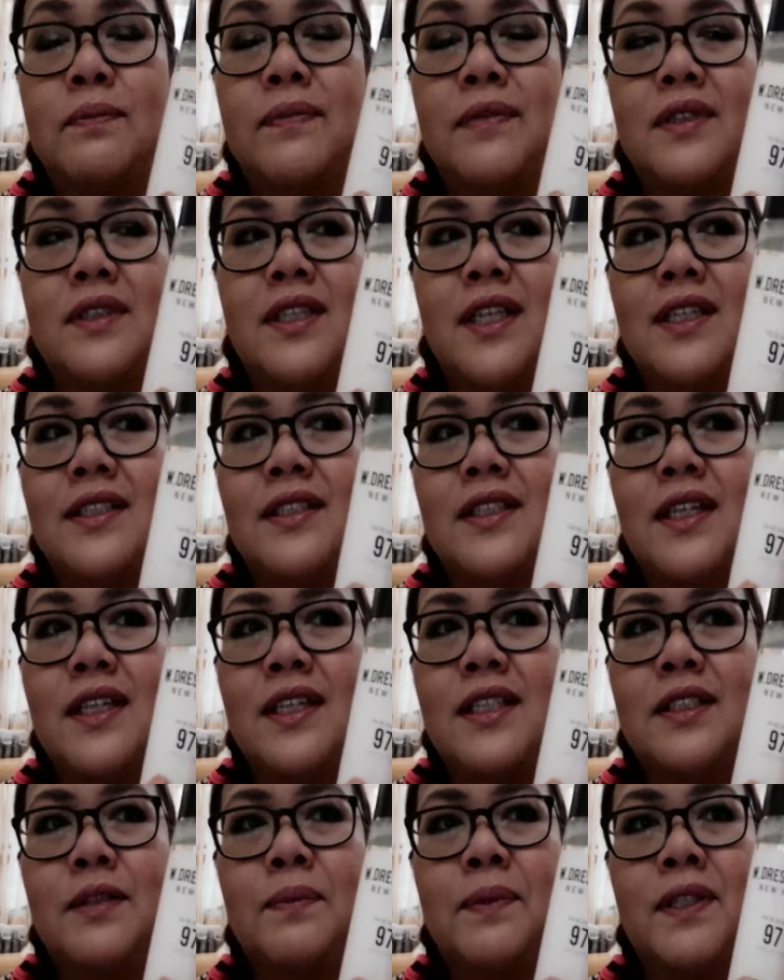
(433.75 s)
says that
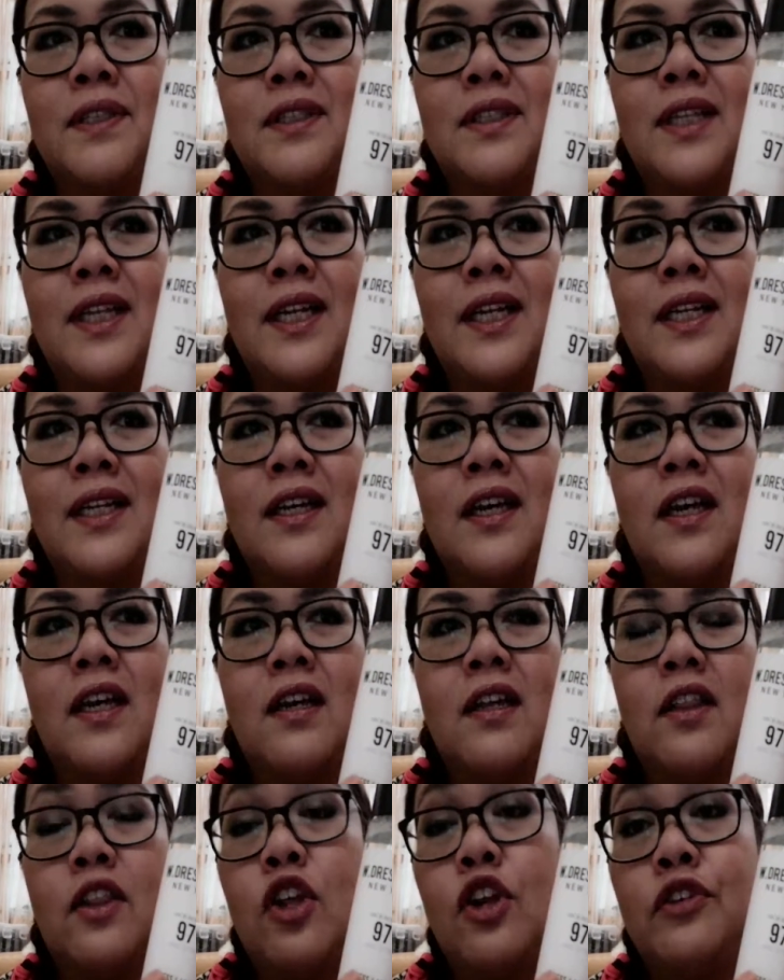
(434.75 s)
it smells like
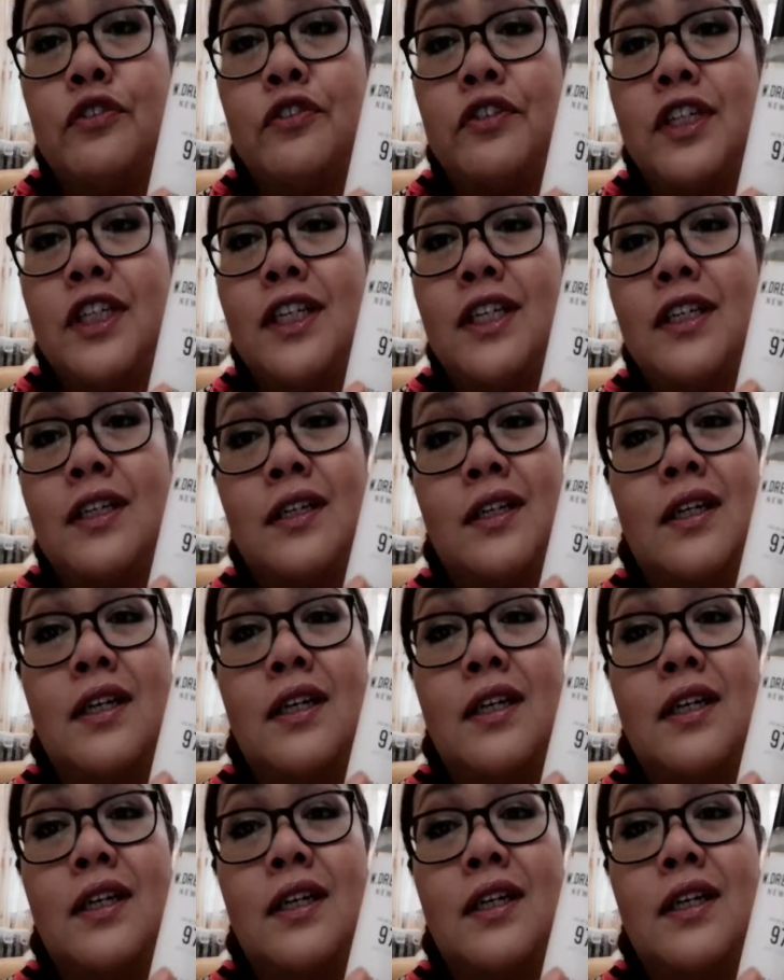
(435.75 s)
laundry,